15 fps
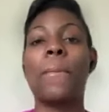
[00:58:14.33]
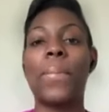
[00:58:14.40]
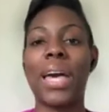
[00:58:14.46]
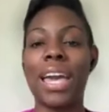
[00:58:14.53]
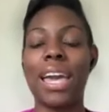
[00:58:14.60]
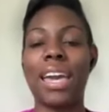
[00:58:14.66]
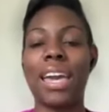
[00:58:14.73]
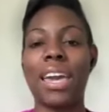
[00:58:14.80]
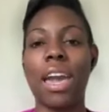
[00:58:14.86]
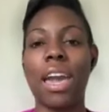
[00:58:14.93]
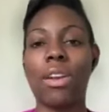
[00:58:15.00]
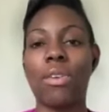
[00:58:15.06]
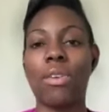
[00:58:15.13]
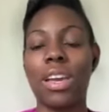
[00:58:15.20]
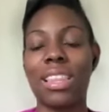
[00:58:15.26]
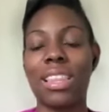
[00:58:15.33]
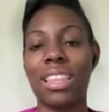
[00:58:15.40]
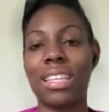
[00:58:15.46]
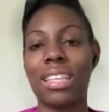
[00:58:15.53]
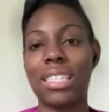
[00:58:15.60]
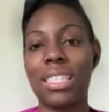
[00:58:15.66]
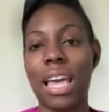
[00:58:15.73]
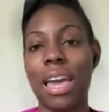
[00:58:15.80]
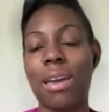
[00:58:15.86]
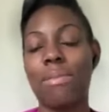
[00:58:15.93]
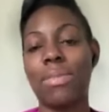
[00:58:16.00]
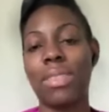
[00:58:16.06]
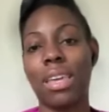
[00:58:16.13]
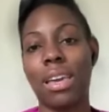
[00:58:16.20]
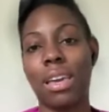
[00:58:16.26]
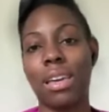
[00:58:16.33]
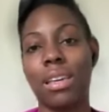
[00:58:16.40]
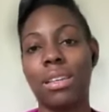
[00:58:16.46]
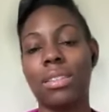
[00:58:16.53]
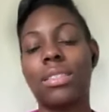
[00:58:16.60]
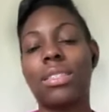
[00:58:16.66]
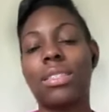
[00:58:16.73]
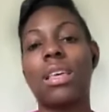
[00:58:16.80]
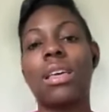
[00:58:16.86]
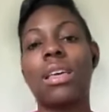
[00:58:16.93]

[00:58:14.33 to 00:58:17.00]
but encountering the same things